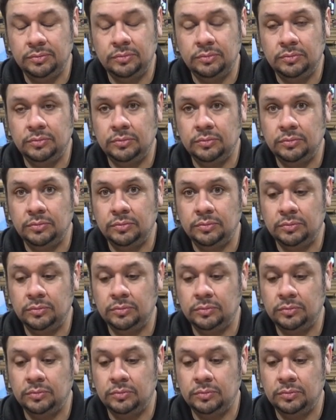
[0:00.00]

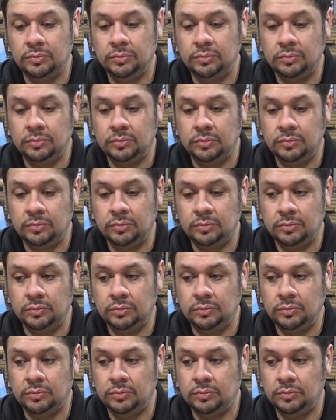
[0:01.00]

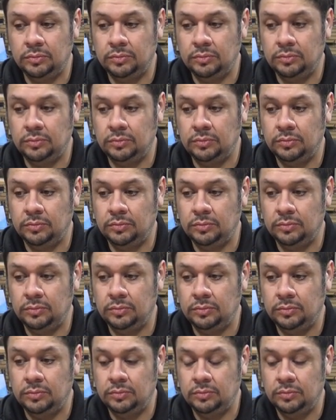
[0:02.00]

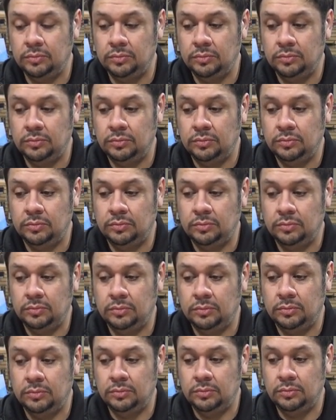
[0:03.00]

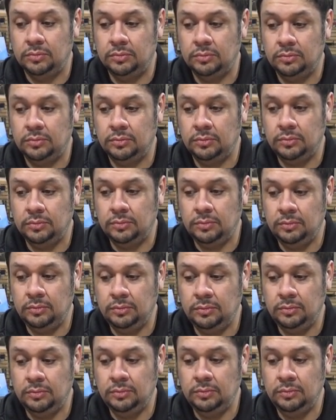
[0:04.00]

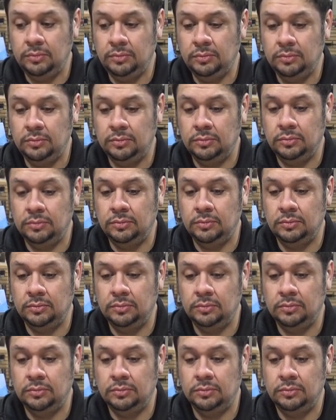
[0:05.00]

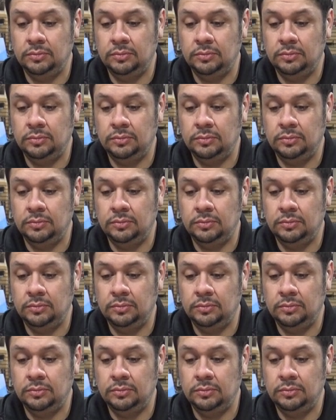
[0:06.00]
The person shown says nothing.